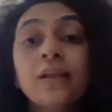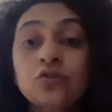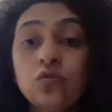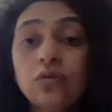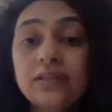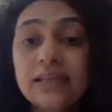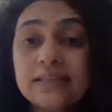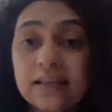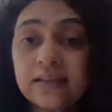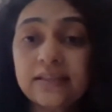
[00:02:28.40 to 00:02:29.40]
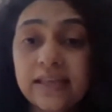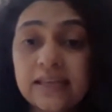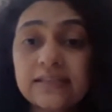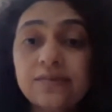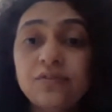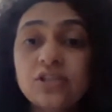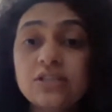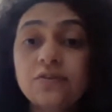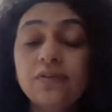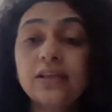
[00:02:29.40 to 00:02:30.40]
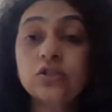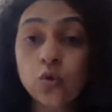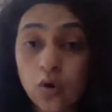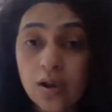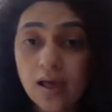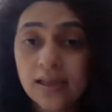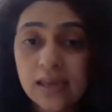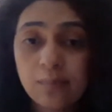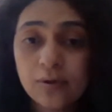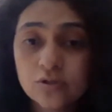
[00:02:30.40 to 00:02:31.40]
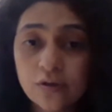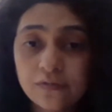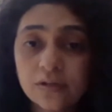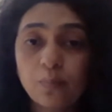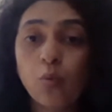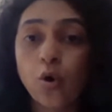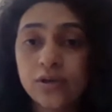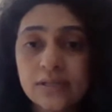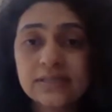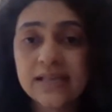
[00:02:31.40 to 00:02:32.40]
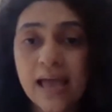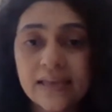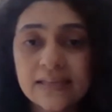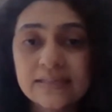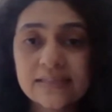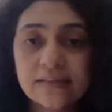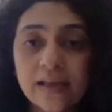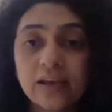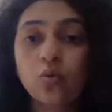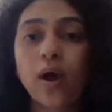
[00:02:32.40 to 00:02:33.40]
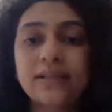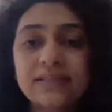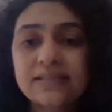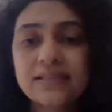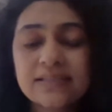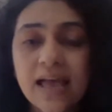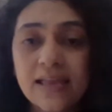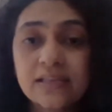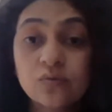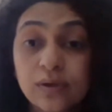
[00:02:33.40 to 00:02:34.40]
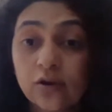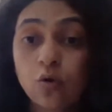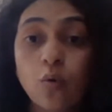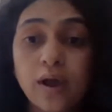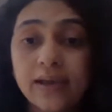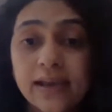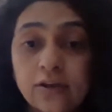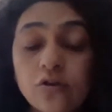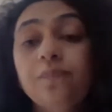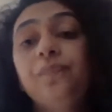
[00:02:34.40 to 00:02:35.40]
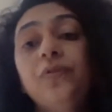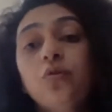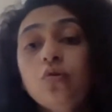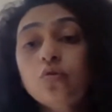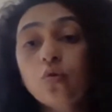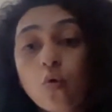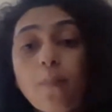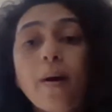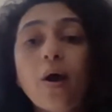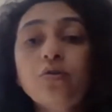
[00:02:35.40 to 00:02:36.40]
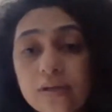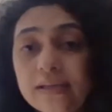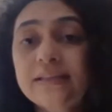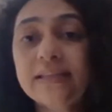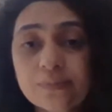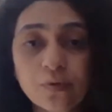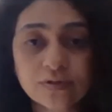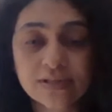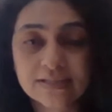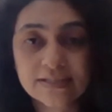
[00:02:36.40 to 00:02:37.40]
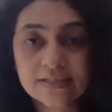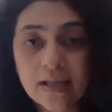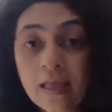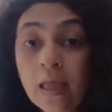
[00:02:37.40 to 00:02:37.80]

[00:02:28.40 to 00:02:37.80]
So these are the things which is, we are so lucky because of the modern science, the advances in science. We can go ahead and go about in these processes.